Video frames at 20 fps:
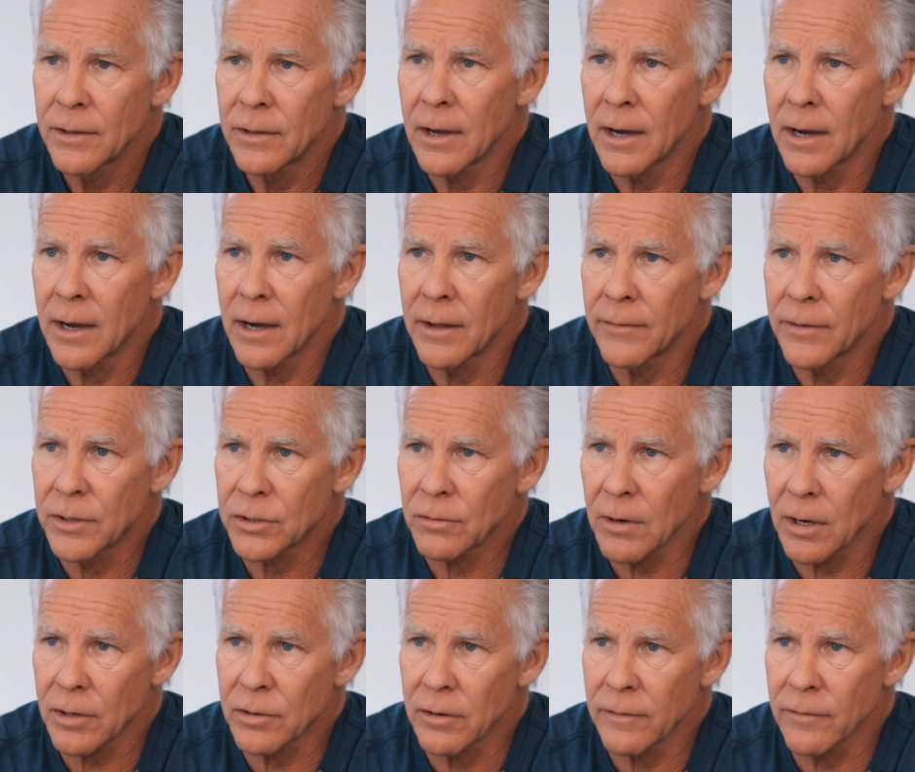the
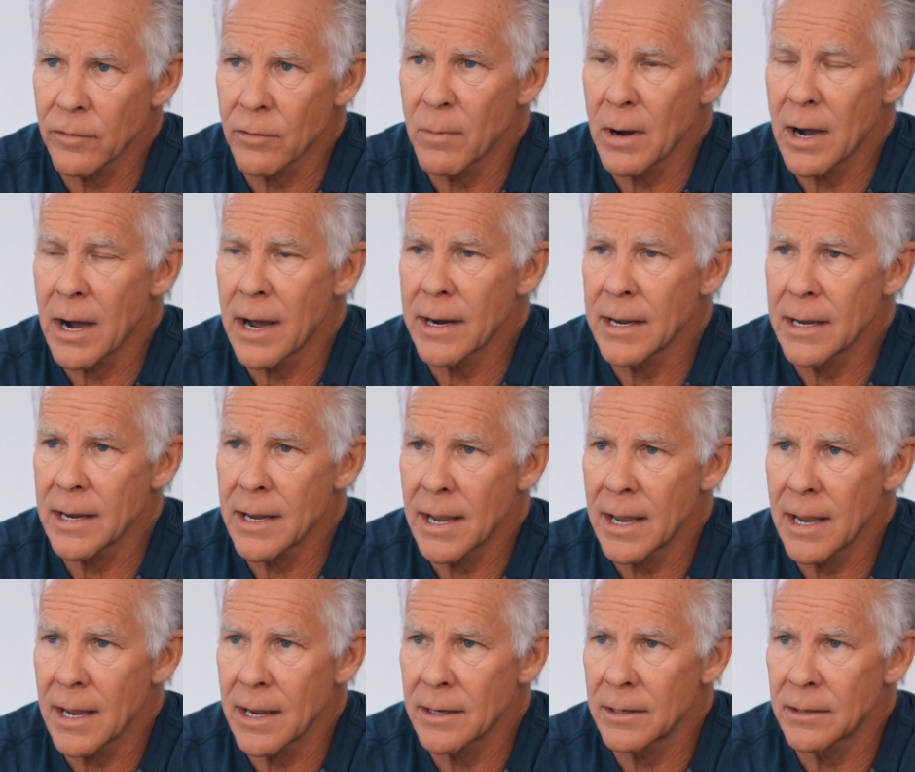structure of your body
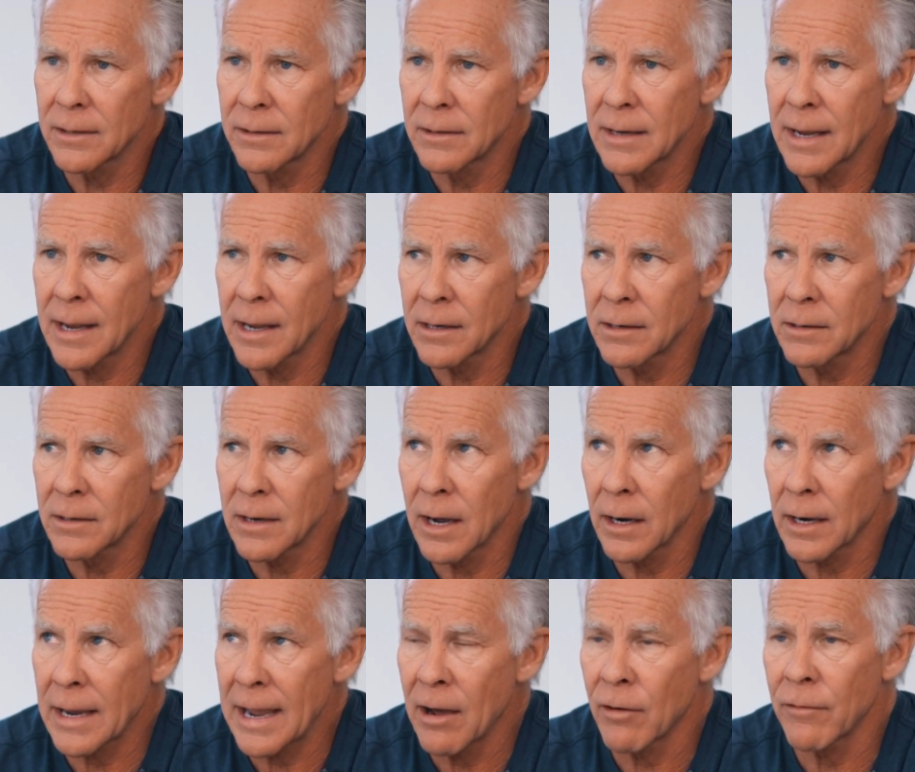and
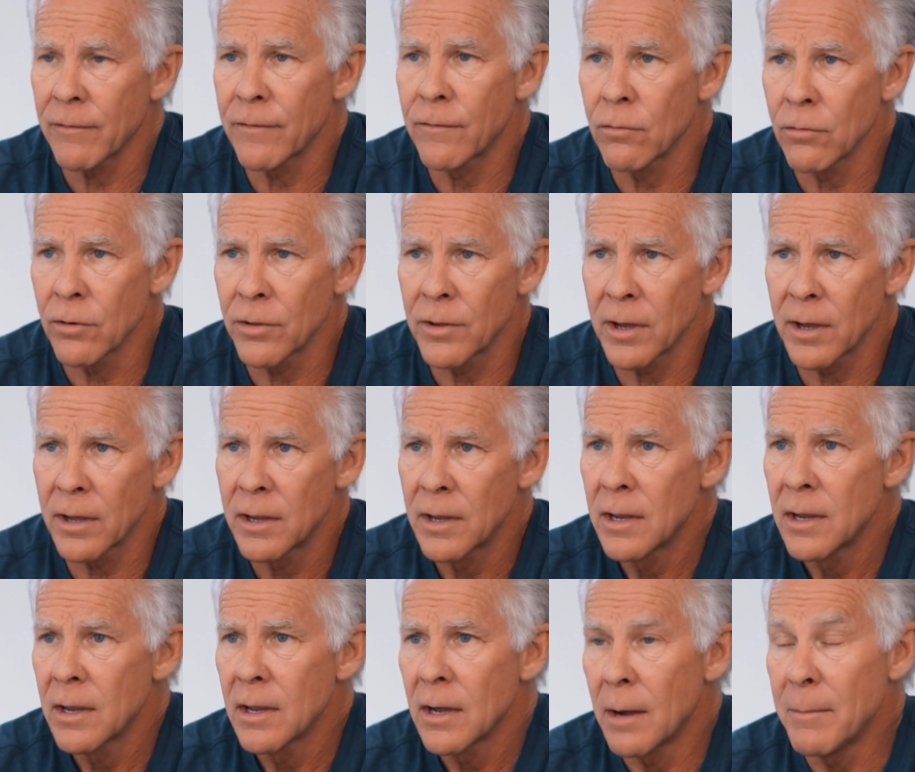account for the
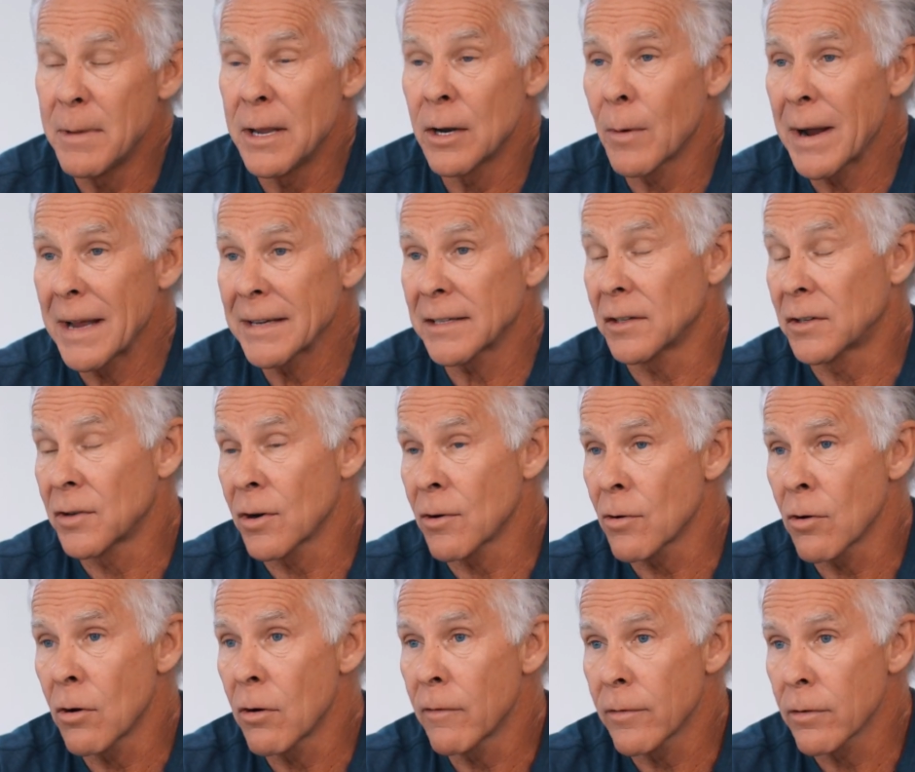amino acid
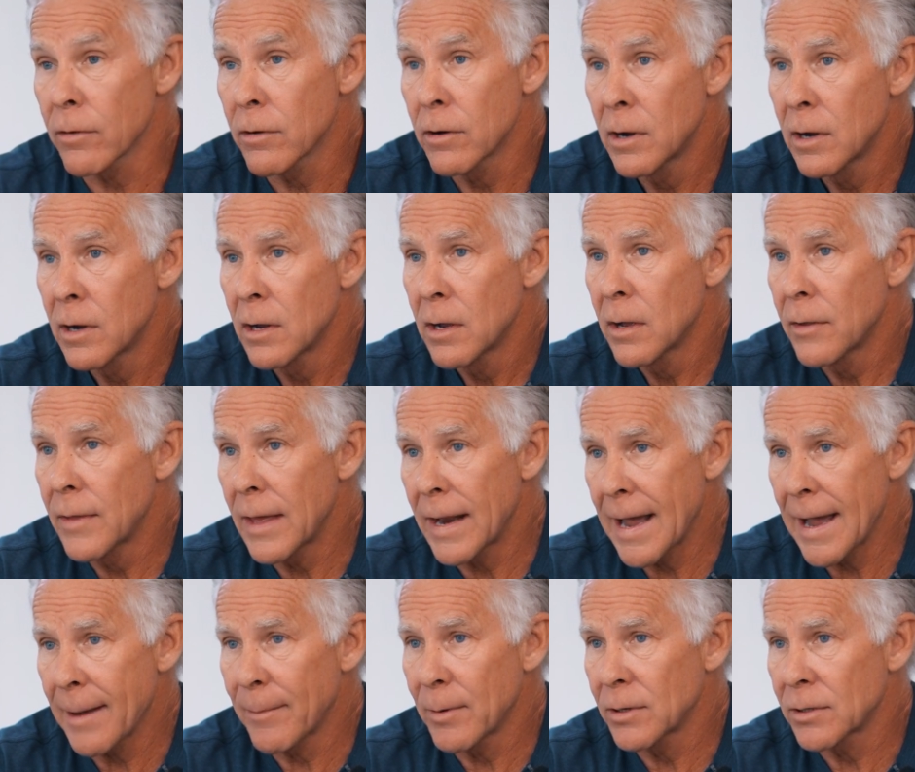turnover that
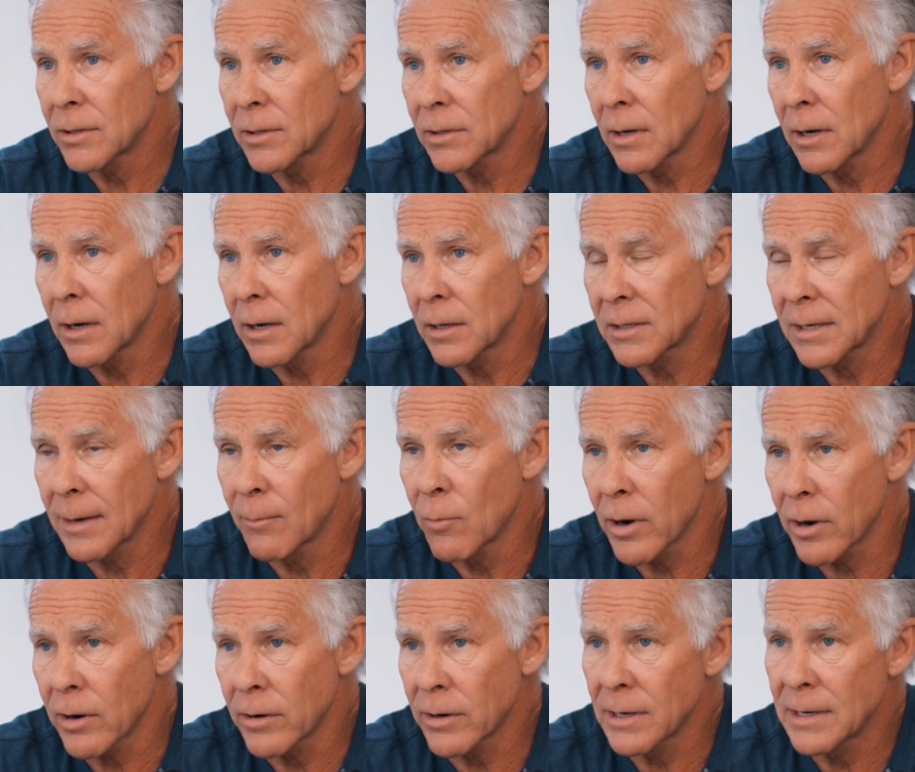happens
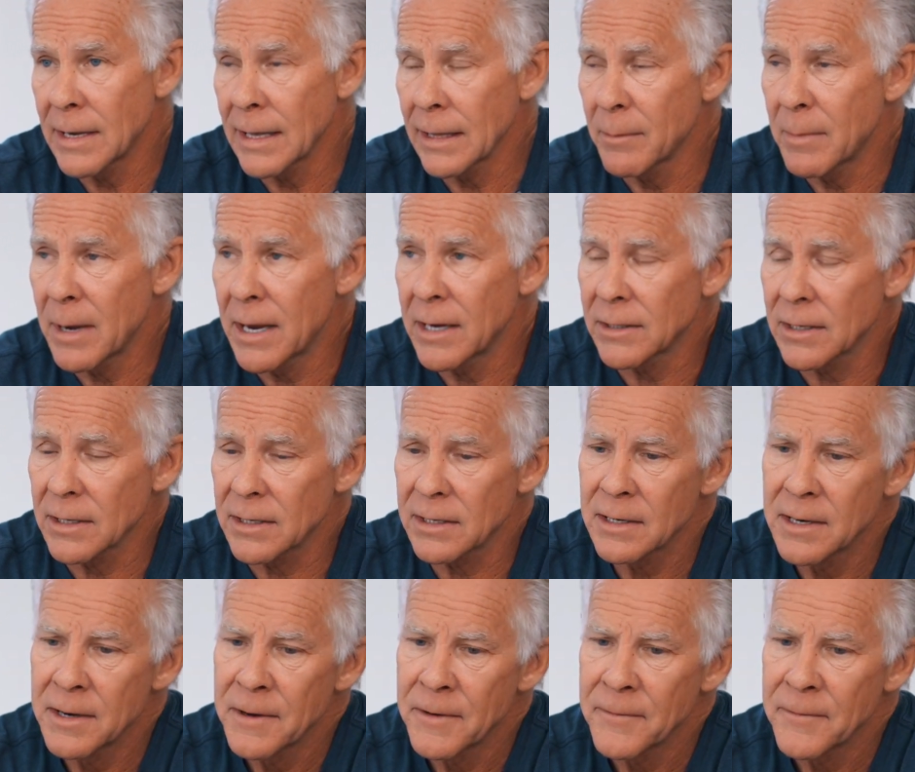somewhat on a daily basis.